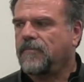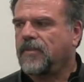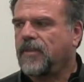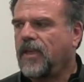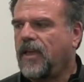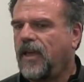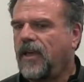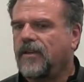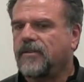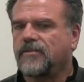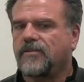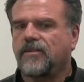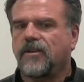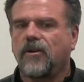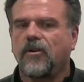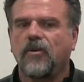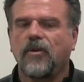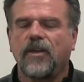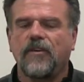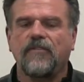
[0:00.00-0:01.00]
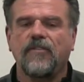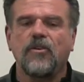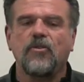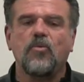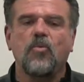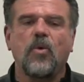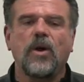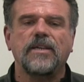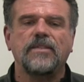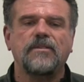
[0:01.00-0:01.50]
Okay, so if you
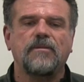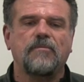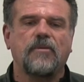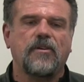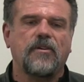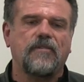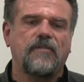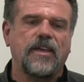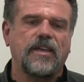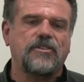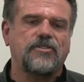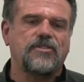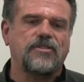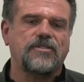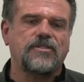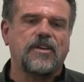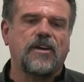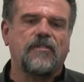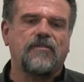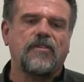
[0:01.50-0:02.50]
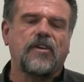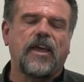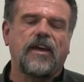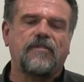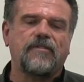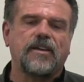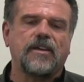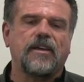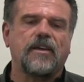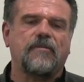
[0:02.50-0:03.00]
want to motivate yourself, you
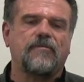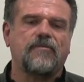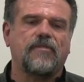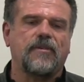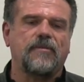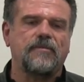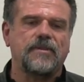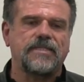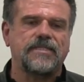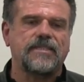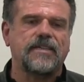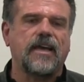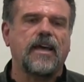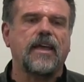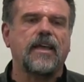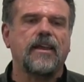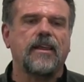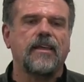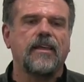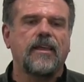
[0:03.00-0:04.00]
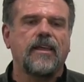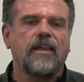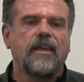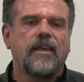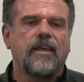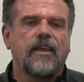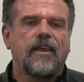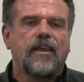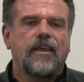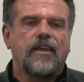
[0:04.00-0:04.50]
have to come from inside
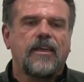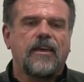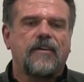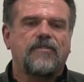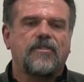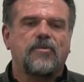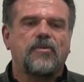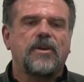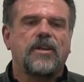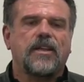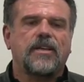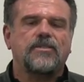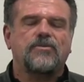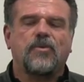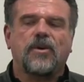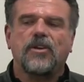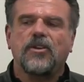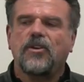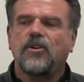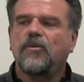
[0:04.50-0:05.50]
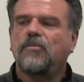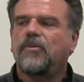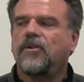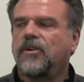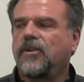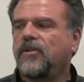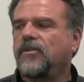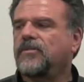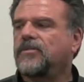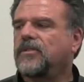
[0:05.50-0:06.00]
you have to realize what you
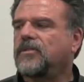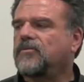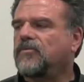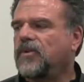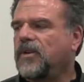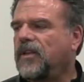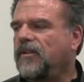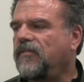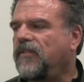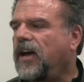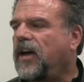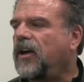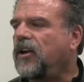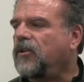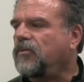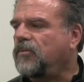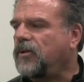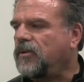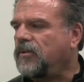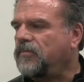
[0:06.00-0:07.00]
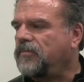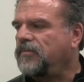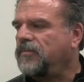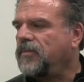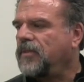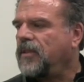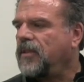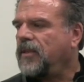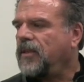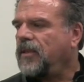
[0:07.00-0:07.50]
produce is really valuable.
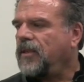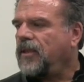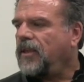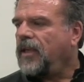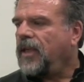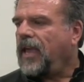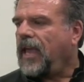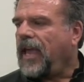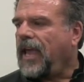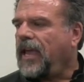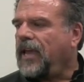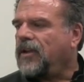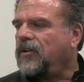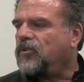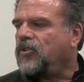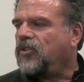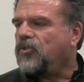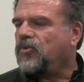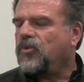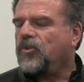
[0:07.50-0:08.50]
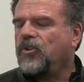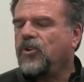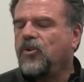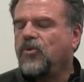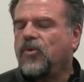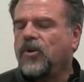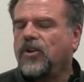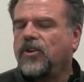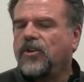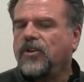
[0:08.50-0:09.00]
And through your
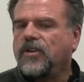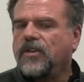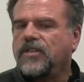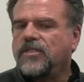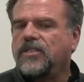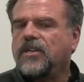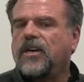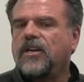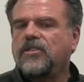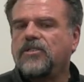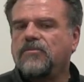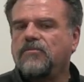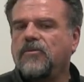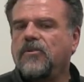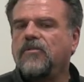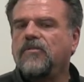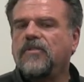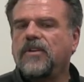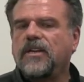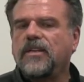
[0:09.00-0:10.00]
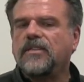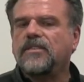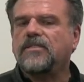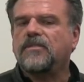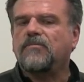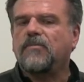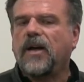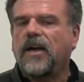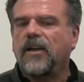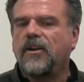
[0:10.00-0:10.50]
work, you can touch, move, and
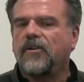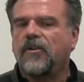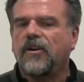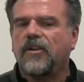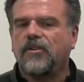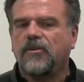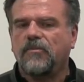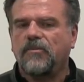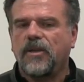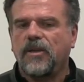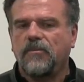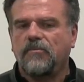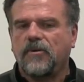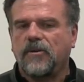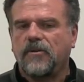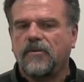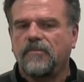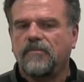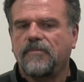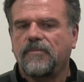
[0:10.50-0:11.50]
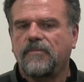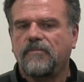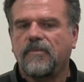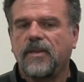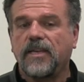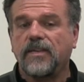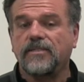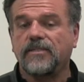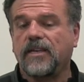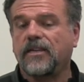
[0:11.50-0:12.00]
inspire other people
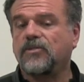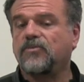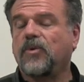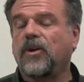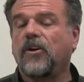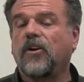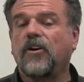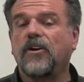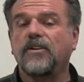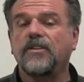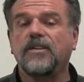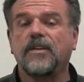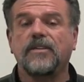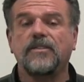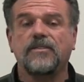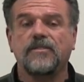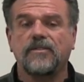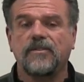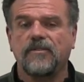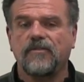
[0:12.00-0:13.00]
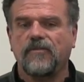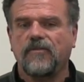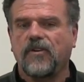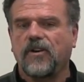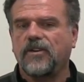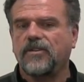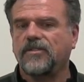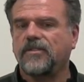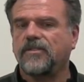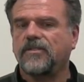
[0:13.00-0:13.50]
because that's what art does
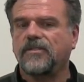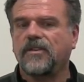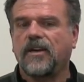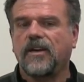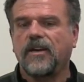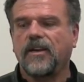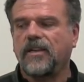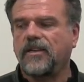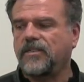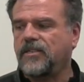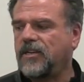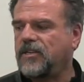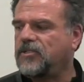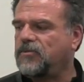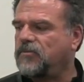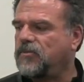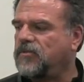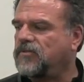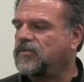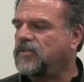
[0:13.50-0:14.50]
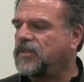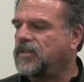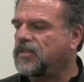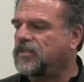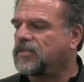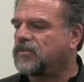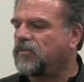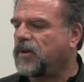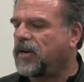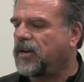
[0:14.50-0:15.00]
for our society touch, moves, and
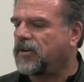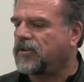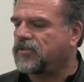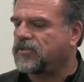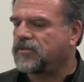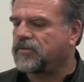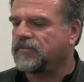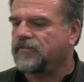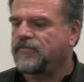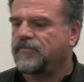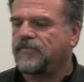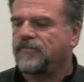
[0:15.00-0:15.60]
inspires.